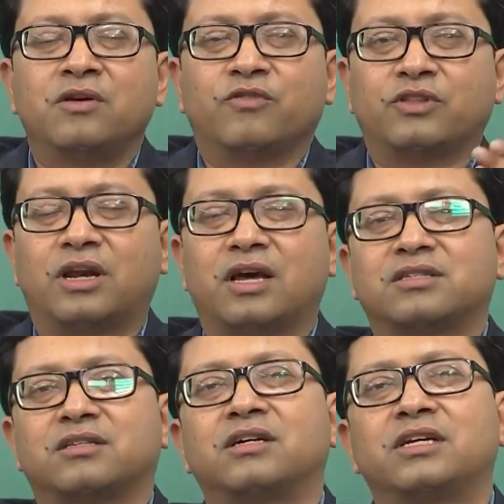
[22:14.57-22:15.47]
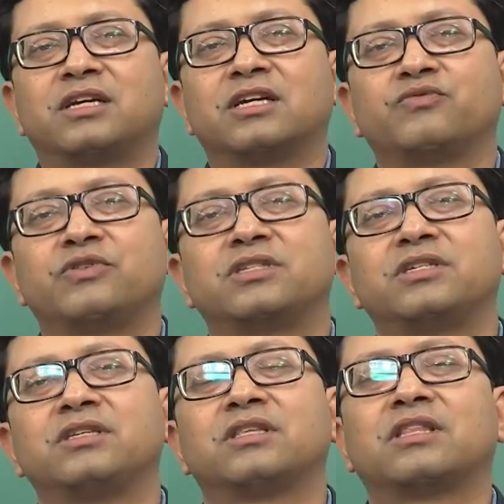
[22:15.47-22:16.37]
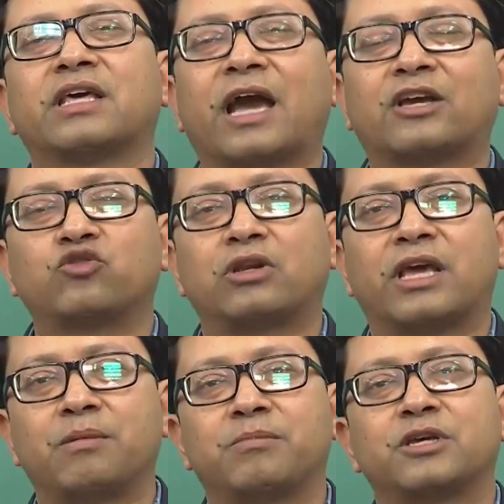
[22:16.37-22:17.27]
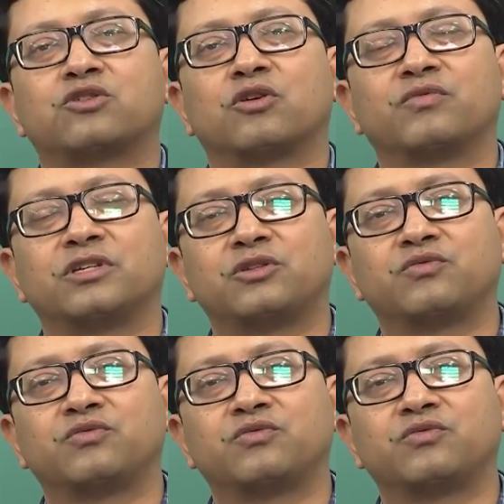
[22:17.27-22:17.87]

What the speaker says: for the last 30 years, we see that the actual aim based on which it